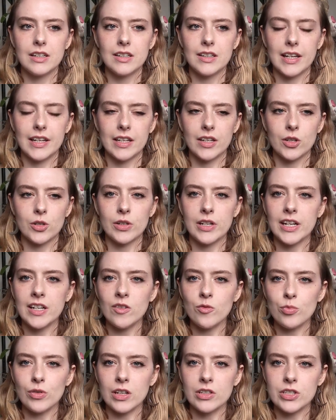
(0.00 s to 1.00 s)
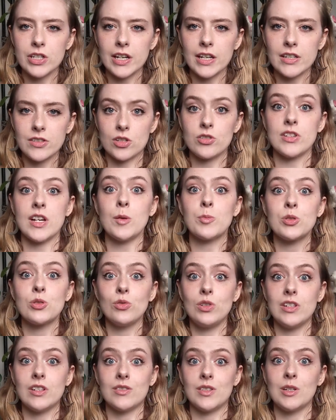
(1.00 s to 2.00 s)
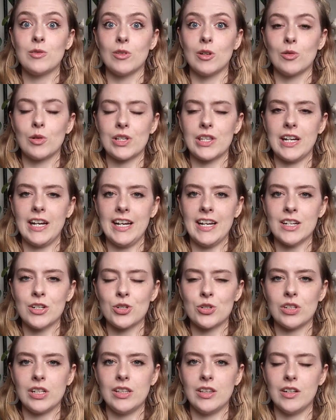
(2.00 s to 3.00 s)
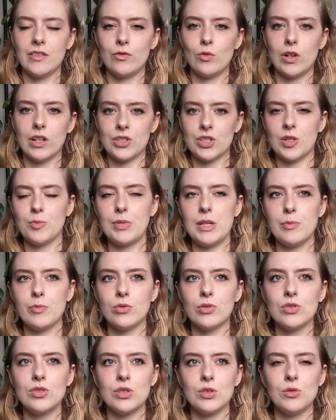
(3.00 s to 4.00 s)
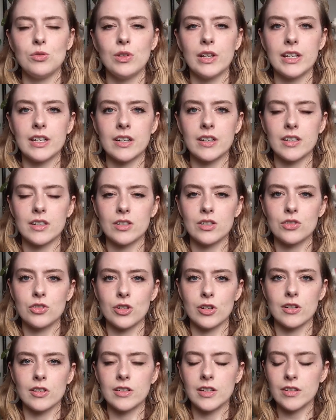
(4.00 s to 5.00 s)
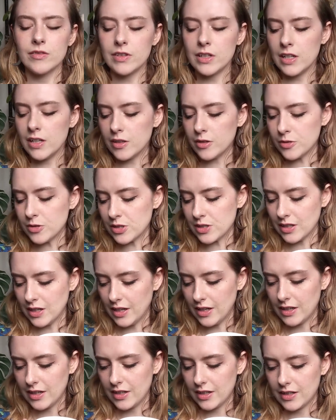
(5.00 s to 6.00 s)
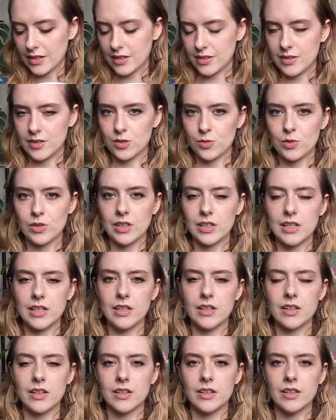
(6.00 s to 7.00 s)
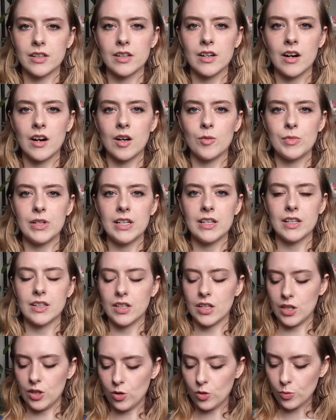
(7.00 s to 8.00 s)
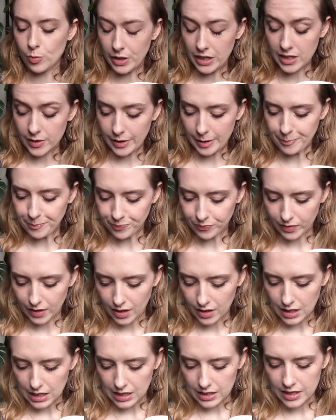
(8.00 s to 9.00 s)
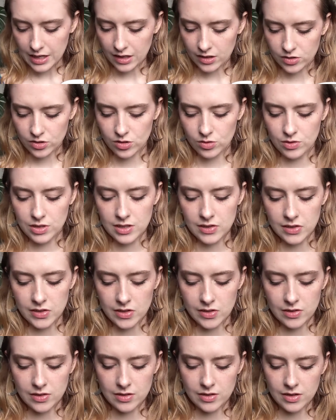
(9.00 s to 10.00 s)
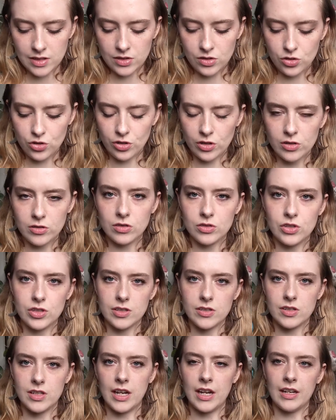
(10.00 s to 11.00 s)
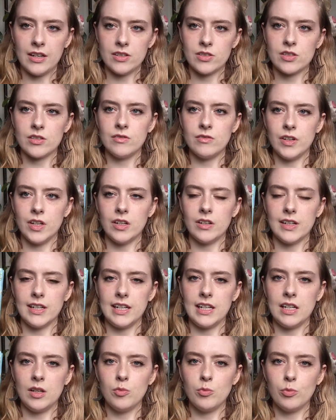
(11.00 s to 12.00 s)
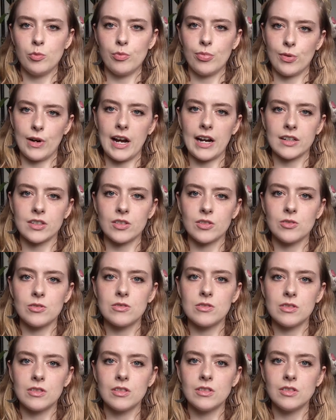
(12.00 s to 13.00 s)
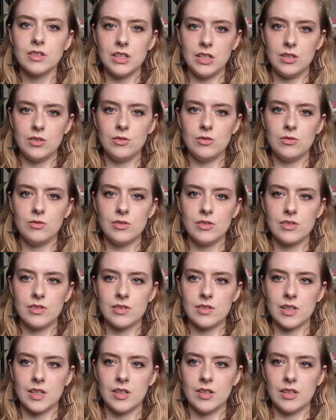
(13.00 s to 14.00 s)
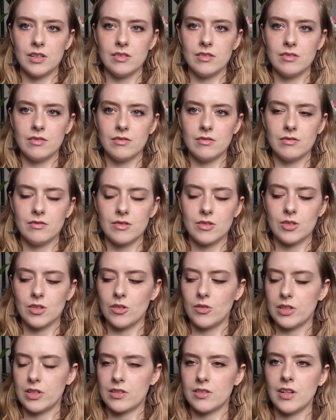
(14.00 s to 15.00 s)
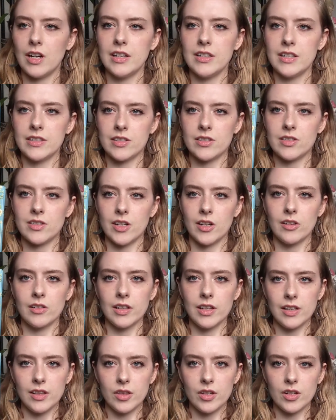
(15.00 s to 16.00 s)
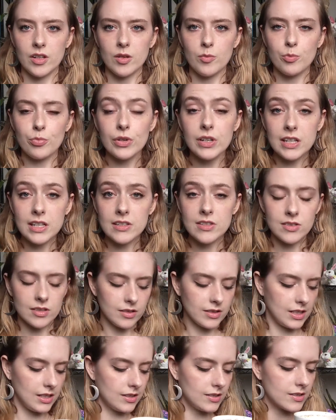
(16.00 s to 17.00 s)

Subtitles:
like a creative project. I guess there's absolutely nothing wrong with that. I actually love watching people do like journaling videos because it's really calming and cute. But anyway, yeah, so this journal just has a very practical use, and so it's not necessarily the prettiest on the